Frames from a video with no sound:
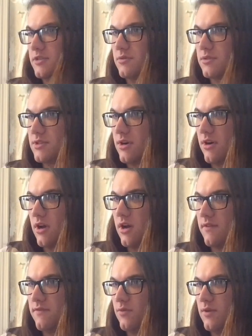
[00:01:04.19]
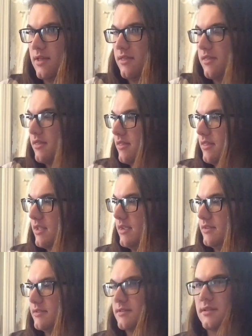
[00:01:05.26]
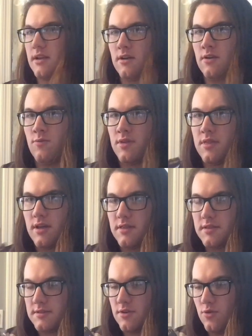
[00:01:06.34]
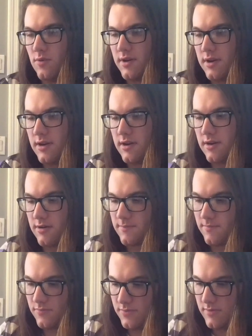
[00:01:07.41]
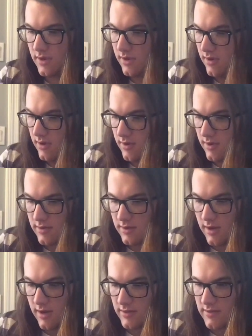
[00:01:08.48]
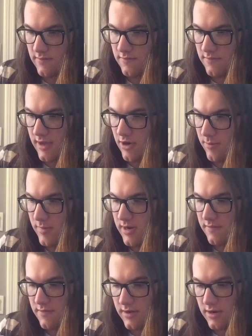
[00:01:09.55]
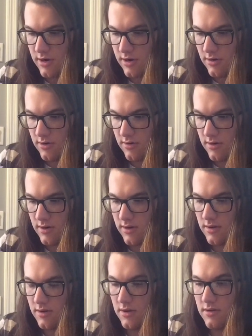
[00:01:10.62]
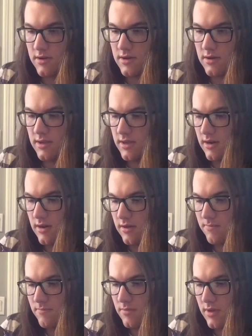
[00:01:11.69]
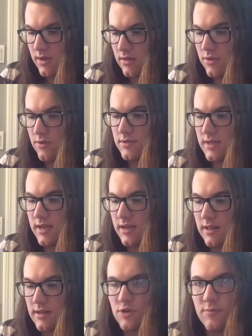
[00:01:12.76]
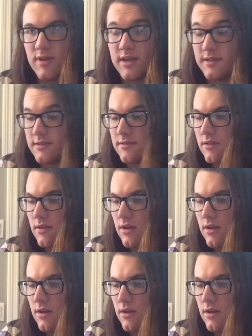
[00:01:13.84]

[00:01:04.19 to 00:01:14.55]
guess we'll start off with these, with uh, this little one here. Uh, it's a vinyl minifigure. Okay, it includes a collector base.